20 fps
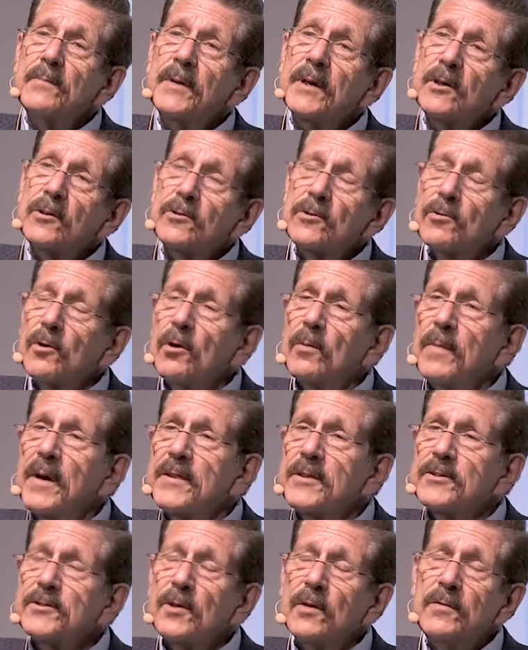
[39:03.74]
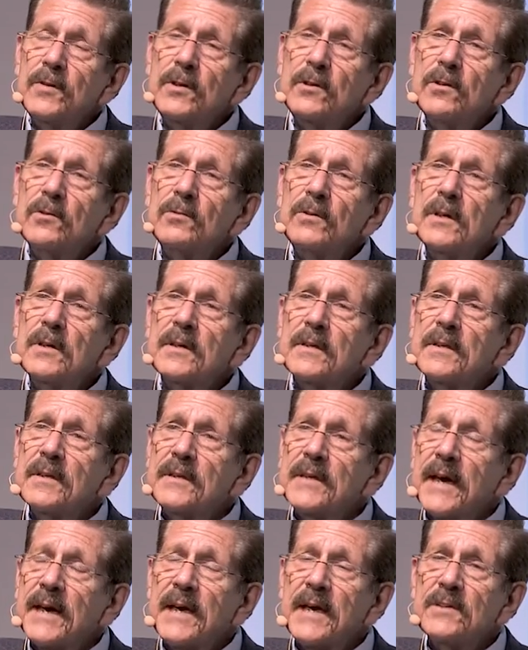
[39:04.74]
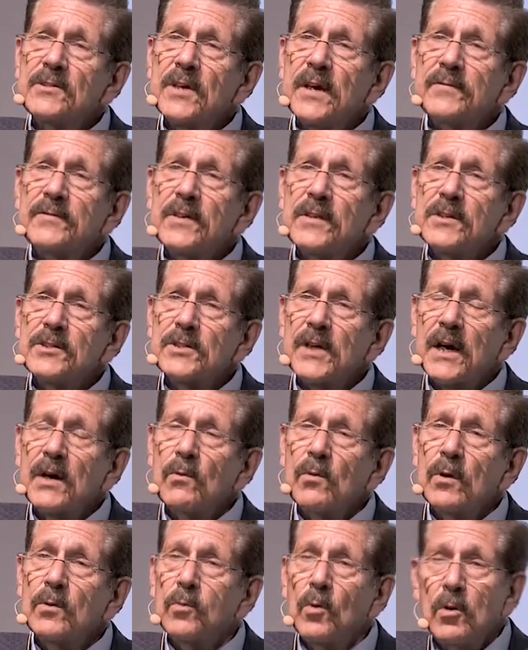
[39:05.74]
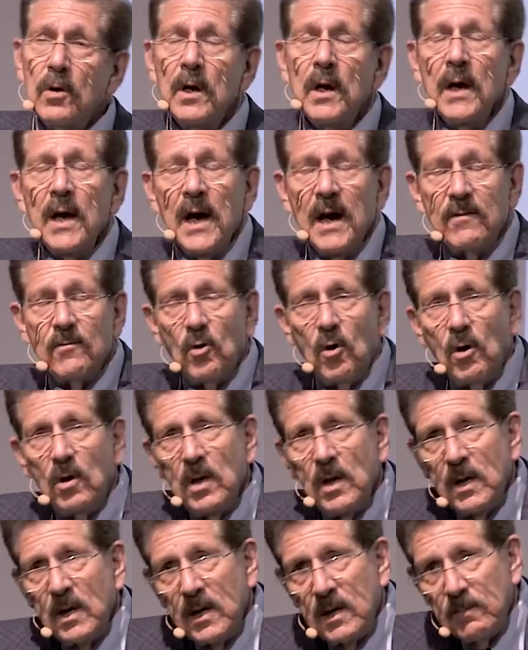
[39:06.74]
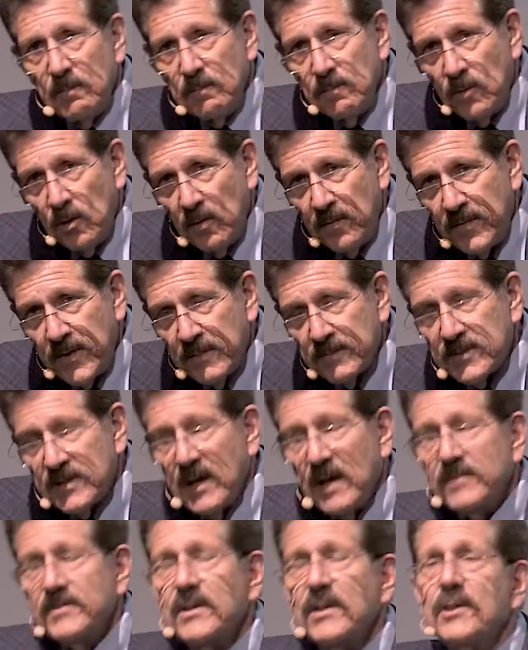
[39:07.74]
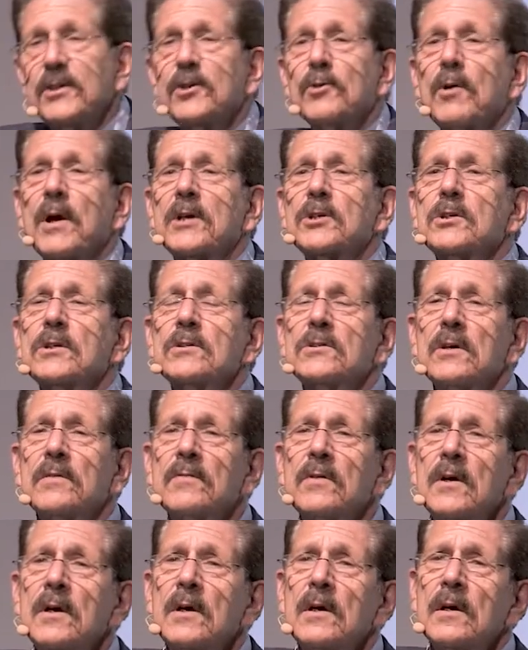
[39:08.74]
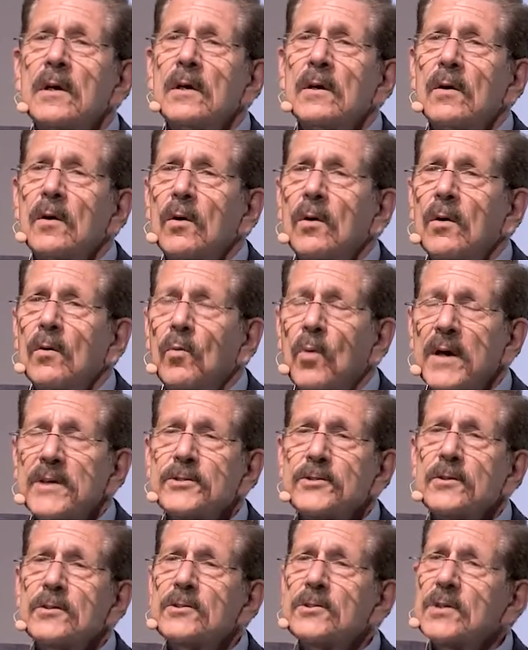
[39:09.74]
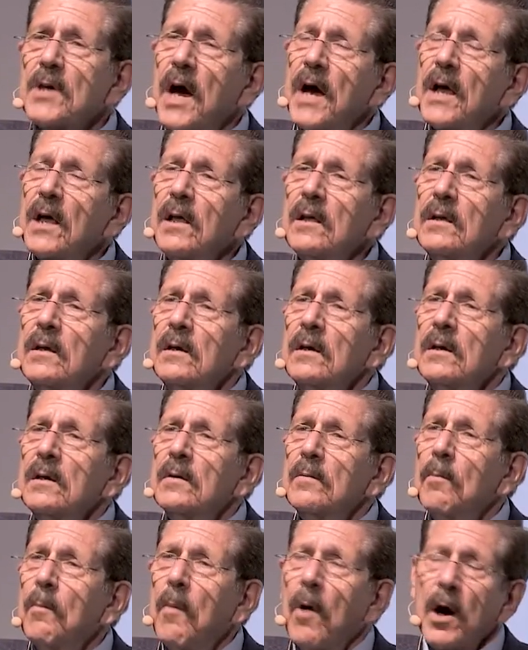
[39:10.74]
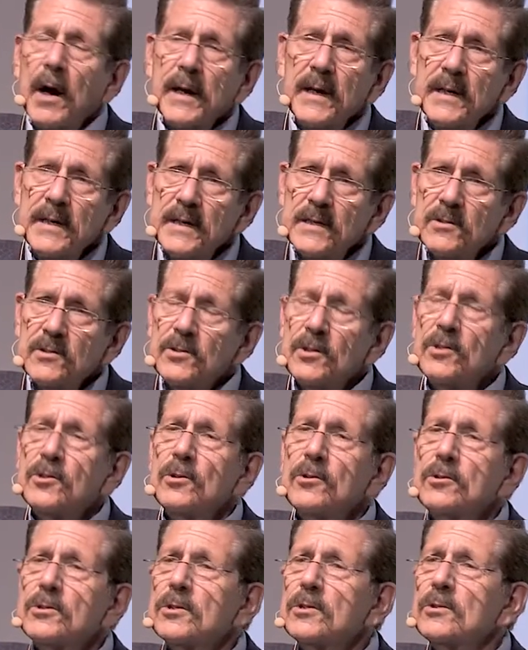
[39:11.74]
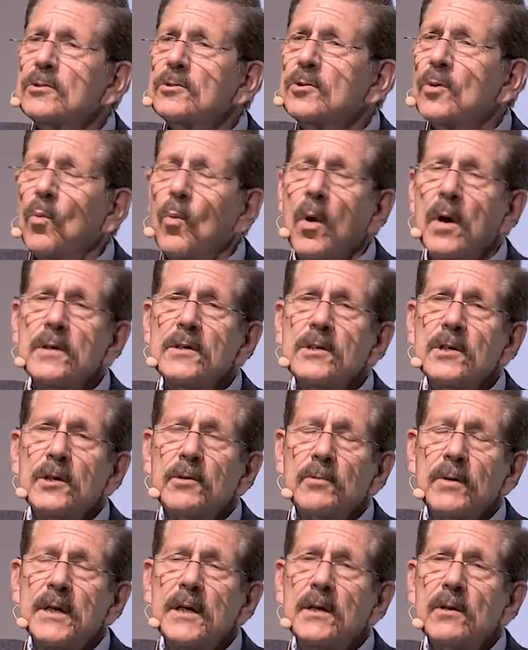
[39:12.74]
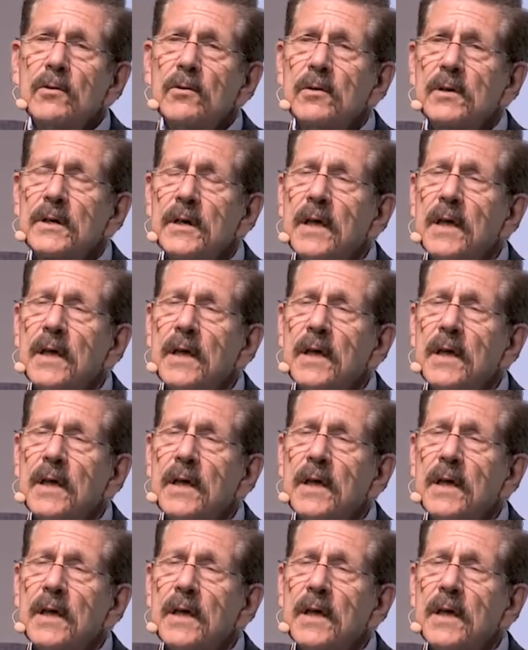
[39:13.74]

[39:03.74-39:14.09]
had been controlled by the Soviet Union in the decades after the Second World War, have all moved themselves in the directions of Western-style market institutions to one degree or